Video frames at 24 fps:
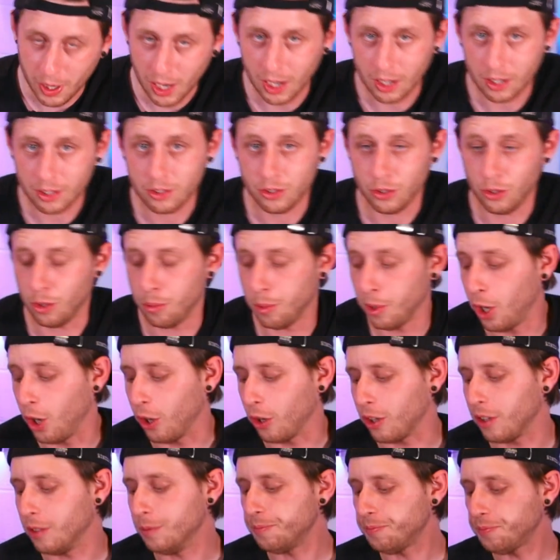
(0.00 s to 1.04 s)
back to the
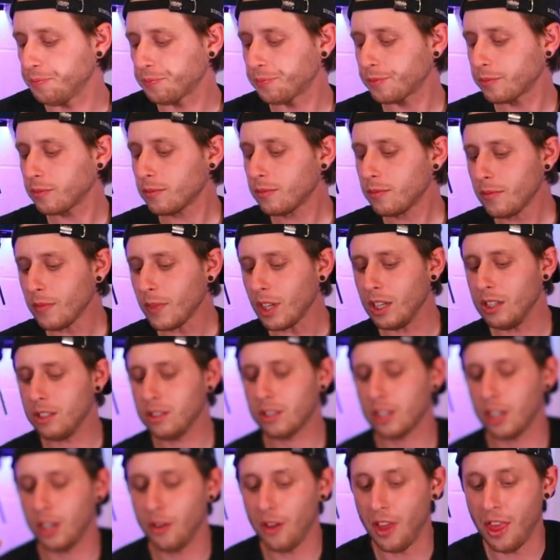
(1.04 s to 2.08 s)
block.
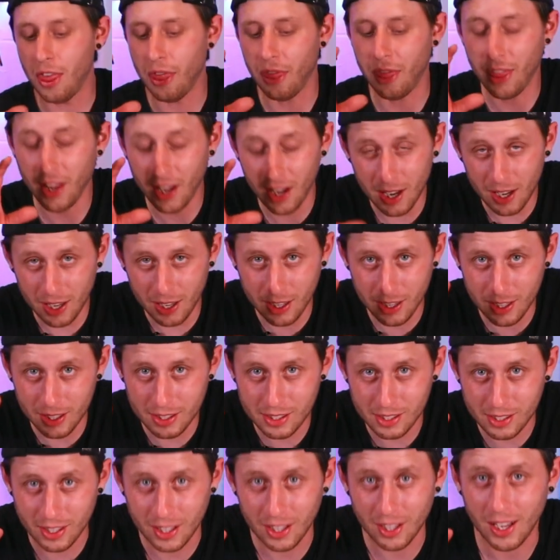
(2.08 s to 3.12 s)
So that
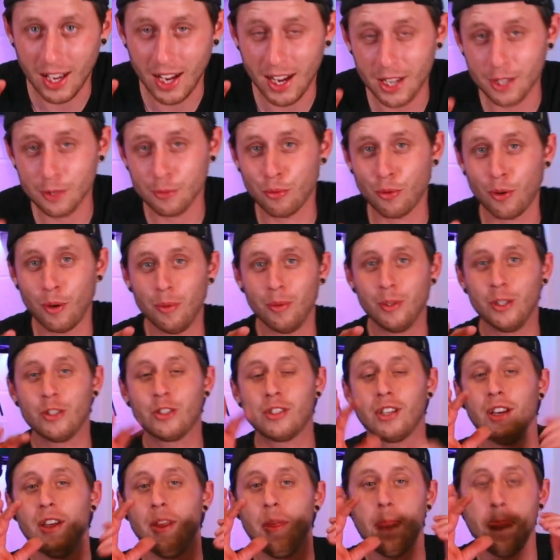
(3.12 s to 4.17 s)
is, as
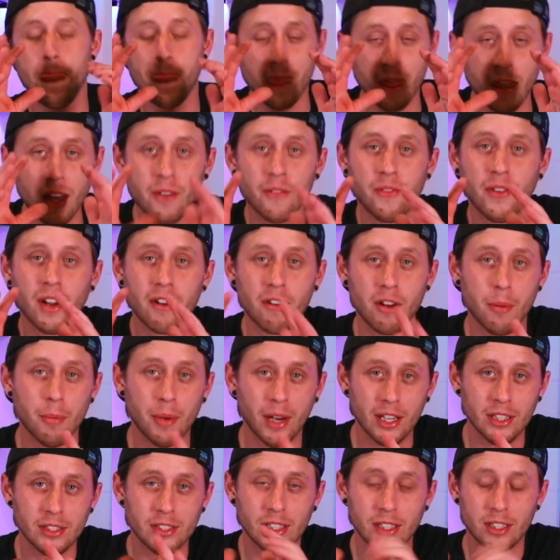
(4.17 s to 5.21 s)
promised, the very
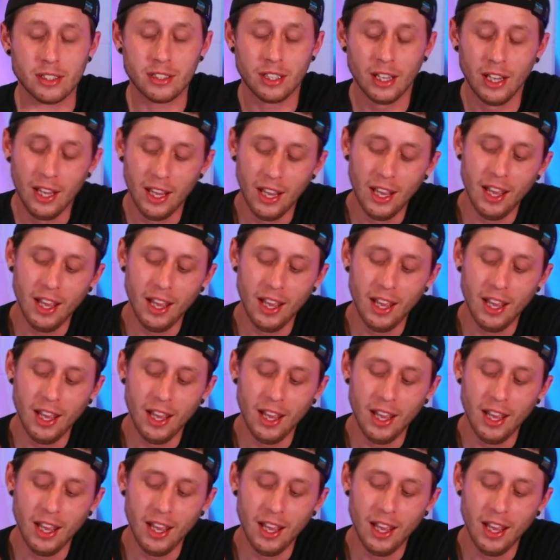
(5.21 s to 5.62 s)
basics.